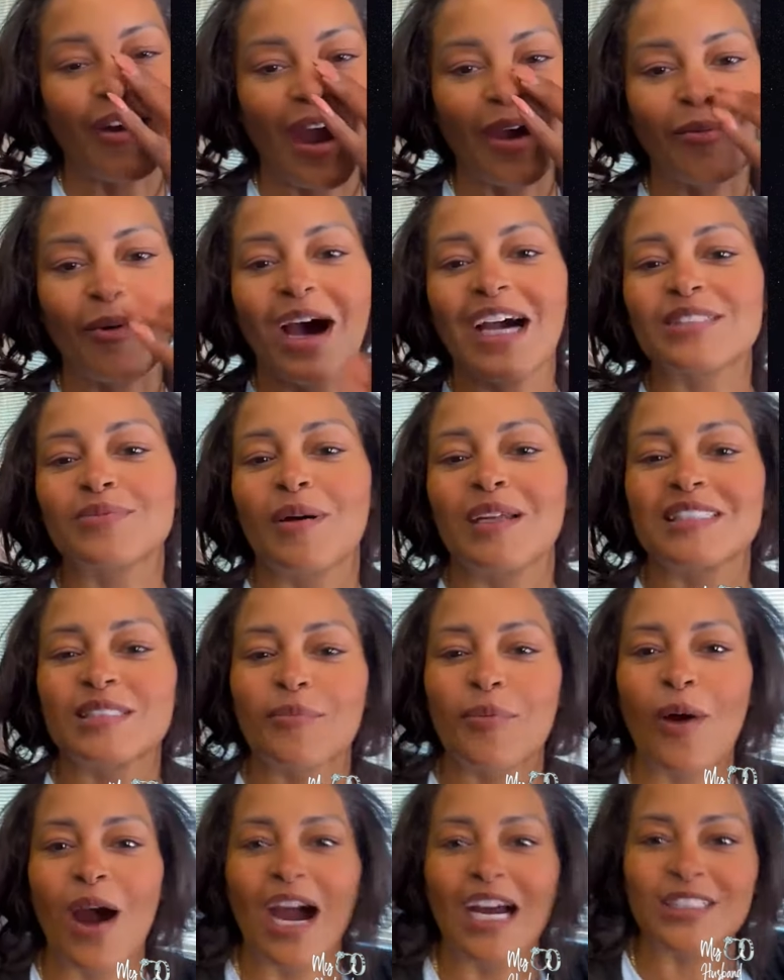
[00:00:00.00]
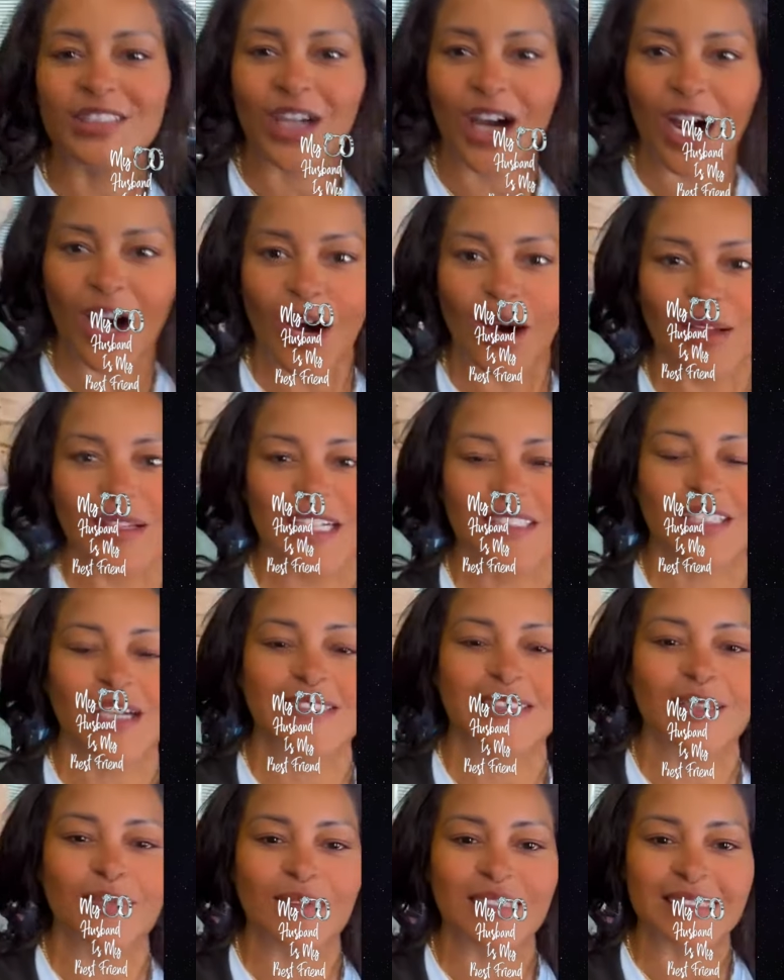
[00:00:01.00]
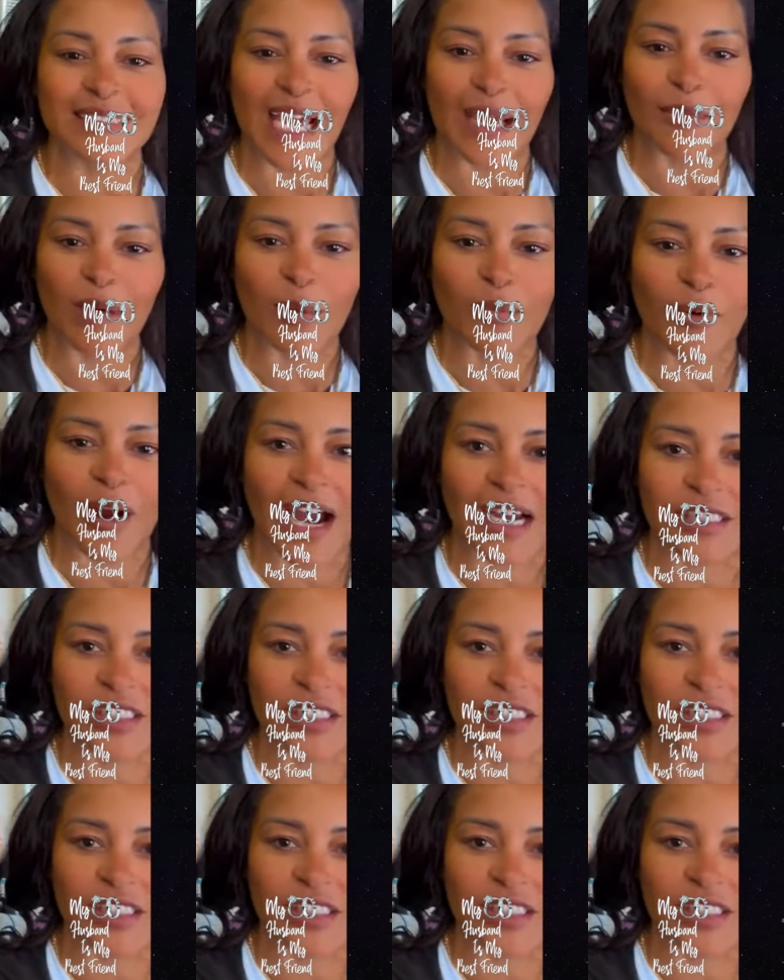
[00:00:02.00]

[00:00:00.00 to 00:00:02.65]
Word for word: All right, well, I just want to surprise y'all and let y'all see Miss Tamar